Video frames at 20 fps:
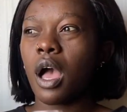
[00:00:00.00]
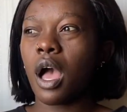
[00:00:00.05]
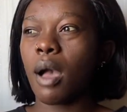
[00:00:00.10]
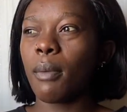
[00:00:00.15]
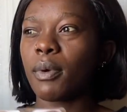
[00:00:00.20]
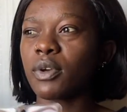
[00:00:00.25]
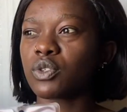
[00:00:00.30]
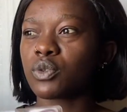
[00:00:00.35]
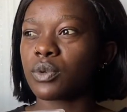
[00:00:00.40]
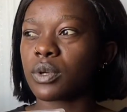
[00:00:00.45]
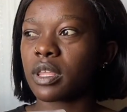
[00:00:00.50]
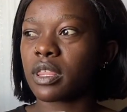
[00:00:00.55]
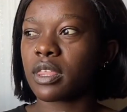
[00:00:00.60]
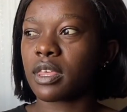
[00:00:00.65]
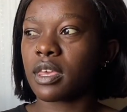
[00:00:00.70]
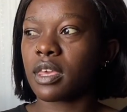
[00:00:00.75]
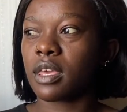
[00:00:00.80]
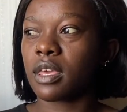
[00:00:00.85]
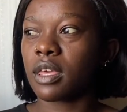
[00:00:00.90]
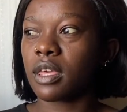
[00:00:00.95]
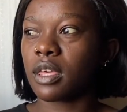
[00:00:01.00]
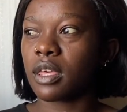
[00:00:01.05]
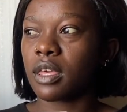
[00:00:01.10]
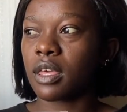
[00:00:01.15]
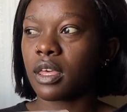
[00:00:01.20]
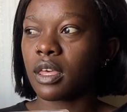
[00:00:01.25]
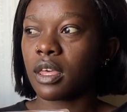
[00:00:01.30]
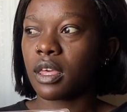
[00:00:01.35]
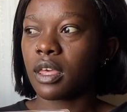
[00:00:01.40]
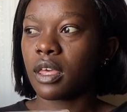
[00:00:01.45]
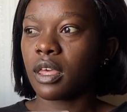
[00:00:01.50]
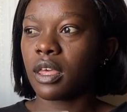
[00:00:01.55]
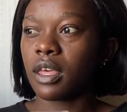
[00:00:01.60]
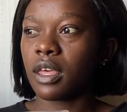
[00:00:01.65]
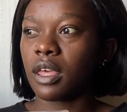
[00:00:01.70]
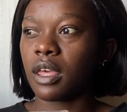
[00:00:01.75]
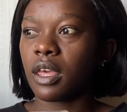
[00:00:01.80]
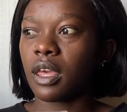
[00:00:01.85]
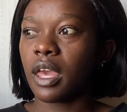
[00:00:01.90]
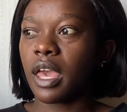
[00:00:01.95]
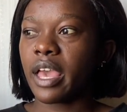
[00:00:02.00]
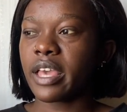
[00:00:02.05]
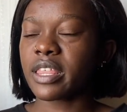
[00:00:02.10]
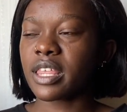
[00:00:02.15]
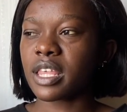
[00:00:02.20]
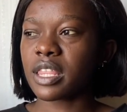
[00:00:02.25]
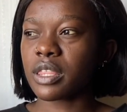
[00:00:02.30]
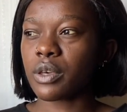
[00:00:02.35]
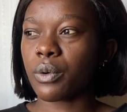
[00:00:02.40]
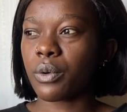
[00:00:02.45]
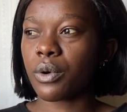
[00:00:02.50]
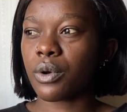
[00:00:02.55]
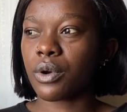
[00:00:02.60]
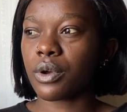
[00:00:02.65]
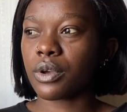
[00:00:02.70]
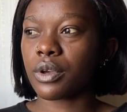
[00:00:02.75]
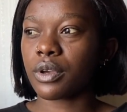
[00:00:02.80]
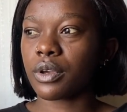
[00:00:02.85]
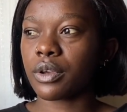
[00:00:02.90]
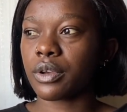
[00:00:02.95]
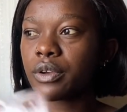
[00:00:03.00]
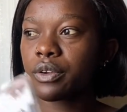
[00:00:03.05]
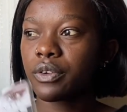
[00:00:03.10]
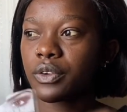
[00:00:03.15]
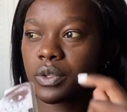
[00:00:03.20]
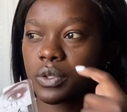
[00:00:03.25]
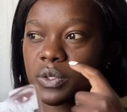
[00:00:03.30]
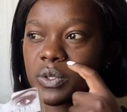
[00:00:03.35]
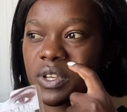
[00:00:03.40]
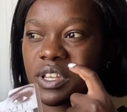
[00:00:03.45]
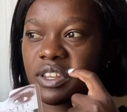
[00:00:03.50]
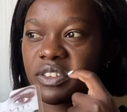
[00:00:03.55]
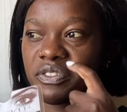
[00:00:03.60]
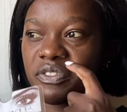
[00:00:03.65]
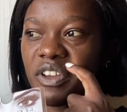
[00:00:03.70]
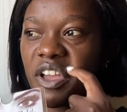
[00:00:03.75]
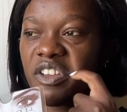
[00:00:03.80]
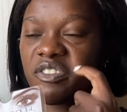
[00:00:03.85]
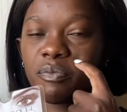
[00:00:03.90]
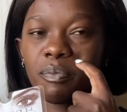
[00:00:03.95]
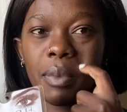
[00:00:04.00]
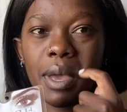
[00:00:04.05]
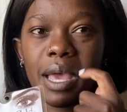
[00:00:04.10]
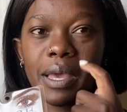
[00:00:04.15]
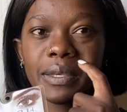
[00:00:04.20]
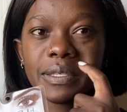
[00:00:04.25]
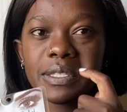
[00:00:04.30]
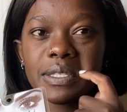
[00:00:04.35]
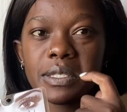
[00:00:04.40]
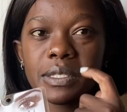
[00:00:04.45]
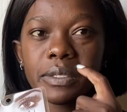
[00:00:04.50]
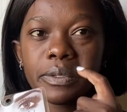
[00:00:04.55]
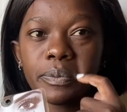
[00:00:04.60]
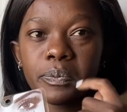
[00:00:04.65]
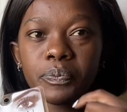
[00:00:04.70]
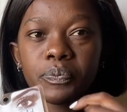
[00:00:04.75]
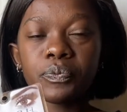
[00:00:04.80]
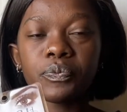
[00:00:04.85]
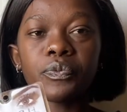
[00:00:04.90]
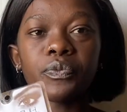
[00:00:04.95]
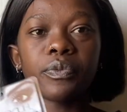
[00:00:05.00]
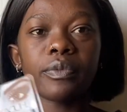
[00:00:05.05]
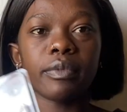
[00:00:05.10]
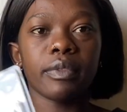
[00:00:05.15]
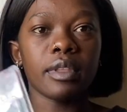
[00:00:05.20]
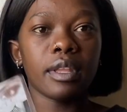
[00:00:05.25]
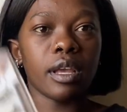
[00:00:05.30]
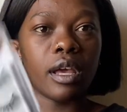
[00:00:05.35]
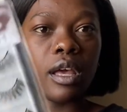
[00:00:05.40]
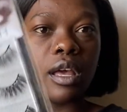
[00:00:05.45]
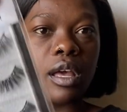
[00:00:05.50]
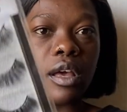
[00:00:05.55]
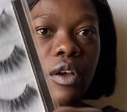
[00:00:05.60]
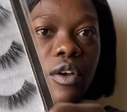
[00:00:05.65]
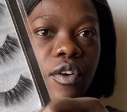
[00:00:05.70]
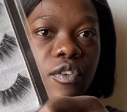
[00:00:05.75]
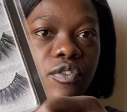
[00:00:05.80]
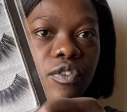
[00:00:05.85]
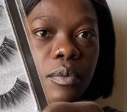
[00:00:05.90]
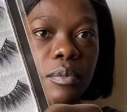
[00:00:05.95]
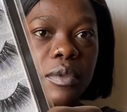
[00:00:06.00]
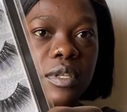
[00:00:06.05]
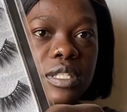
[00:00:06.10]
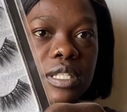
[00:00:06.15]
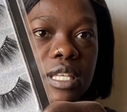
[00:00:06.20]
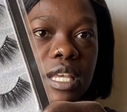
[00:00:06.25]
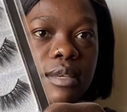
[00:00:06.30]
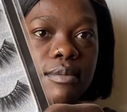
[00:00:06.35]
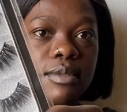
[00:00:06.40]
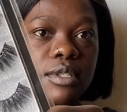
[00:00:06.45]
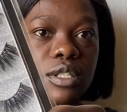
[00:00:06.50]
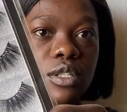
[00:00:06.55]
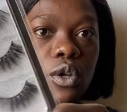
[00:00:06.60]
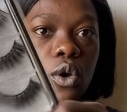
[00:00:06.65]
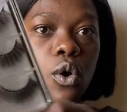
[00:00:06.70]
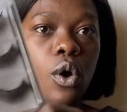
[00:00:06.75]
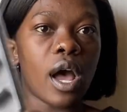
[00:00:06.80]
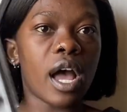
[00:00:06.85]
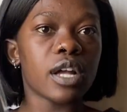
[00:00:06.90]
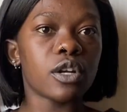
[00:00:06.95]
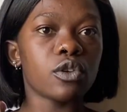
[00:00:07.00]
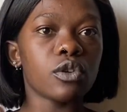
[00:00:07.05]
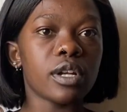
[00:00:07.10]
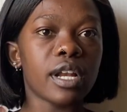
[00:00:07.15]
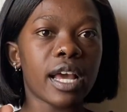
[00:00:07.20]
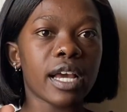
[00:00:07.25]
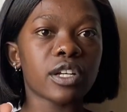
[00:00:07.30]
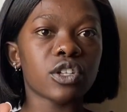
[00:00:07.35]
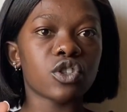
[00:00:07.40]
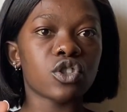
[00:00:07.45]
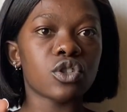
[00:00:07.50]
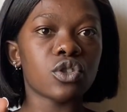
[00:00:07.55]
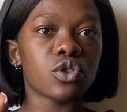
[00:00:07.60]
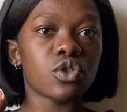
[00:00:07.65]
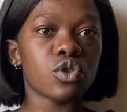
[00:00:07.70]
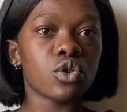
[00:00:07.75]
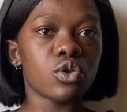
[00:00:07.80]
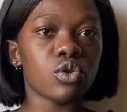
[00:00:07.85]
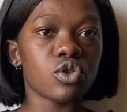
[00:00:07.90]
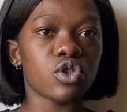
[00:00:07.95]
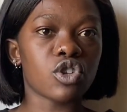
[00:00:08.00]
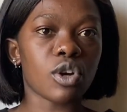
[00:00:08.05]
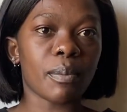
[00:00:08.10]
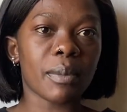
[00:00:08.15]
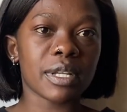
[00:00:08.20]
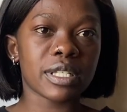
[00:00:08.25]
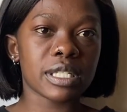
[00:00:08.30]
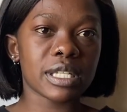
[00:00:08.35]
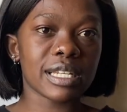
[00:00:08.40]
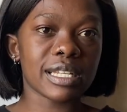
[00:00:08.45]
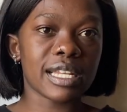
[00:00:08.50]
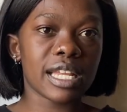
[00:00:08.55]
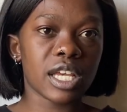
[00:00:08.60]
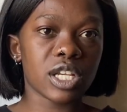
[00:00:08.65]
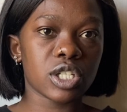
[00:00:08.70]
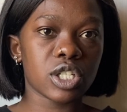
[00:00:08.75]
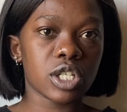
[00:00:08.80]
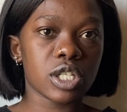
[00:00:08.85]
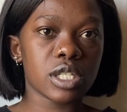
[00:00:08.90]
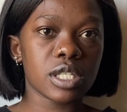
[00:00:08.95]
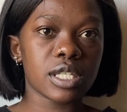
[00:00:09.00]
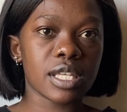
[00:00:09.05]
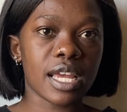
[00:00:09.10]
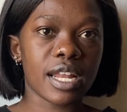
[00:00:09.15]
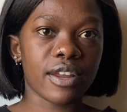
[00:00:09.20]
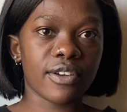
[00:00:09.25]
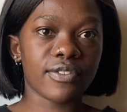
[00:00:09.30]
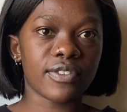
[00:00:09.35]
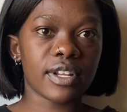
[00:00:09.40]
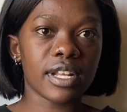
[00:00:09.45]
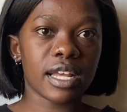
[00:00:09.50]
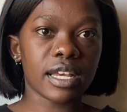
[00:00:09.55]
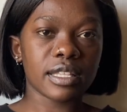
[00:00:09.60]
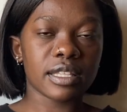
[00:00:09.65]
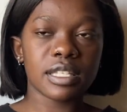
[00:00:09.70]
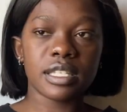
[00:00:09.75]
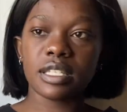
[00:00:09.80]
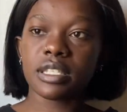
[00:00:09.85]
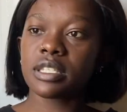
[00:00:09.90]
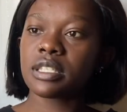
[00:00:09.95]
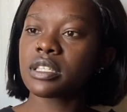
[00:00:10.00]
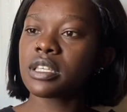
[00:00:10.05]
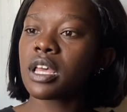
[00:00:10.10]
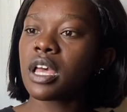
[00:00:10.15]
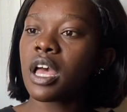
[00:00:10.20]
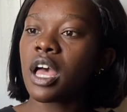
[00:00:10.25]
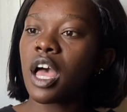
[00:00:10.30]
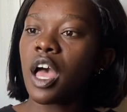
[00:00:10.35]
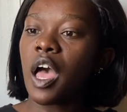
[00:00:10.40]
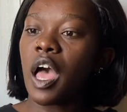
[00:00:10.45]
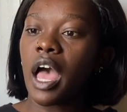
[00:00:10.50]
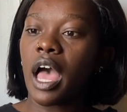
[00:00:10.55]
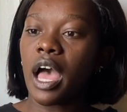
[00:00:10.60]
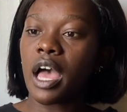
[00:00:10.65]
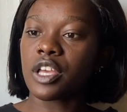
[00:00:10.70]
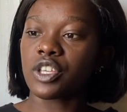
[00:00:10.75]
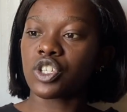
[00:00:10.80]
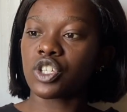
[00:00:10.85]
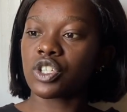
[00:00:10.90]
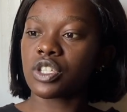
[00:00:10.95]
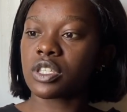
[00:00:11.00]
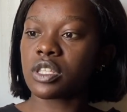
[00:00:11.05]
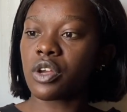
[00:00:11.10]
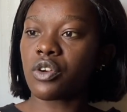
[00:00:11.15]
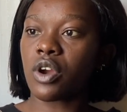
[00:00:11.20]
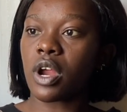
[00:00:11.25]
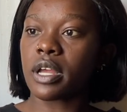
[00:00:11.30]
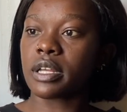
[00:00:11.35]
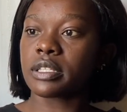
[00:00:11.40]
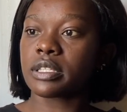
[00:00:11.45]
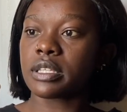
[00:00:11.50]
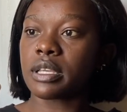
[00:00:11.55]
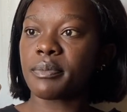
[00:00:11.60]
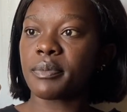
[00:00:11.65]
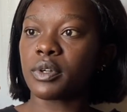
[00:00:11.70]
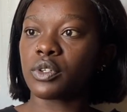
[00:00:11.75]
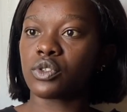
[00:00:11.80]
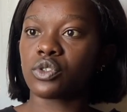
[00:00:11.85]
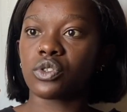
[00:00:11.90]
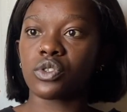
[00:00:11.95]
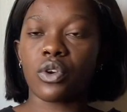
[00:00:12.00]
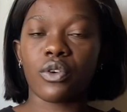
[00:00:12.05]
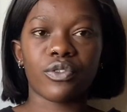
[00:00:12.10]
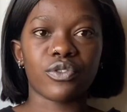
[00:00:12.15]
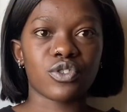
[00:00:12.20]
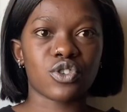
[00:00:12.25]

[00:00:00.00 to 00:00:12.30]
how much were they? I think they were 25 bucks from the same store. I don't like too dramatic lashes and I feel like these are just the right amount of